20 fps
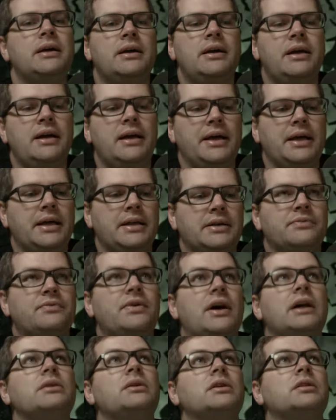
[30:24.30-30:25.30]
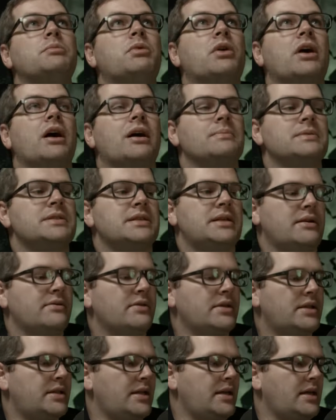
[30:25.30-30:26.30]
and follow all the prompts and
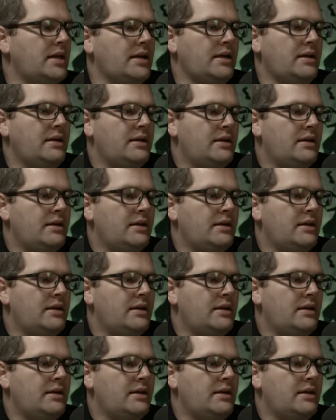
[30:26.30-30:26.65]
everything.